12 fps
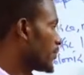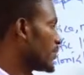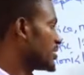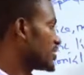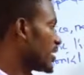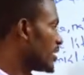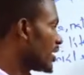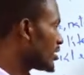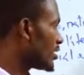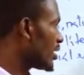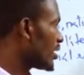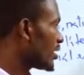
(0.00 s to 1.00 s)
But
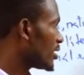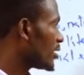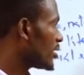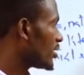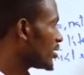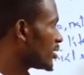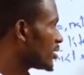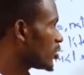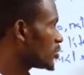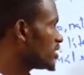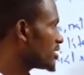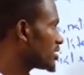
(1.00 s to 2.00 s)
another
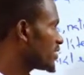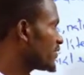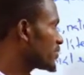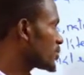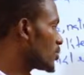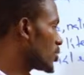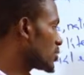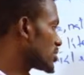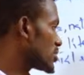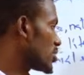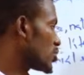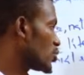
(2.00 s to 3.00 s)
objective was
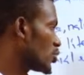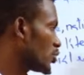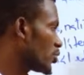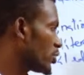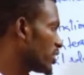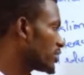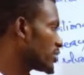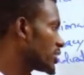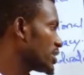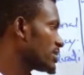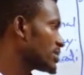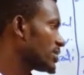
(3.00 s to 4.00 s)
to
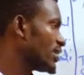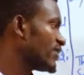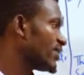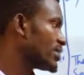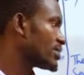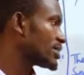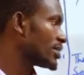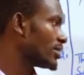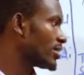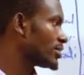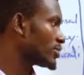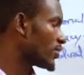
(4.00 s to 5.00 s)
increase living
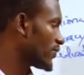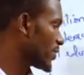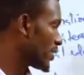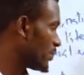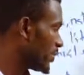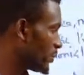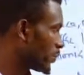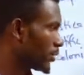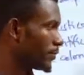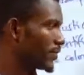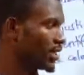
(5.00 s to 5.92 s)
standards of the people.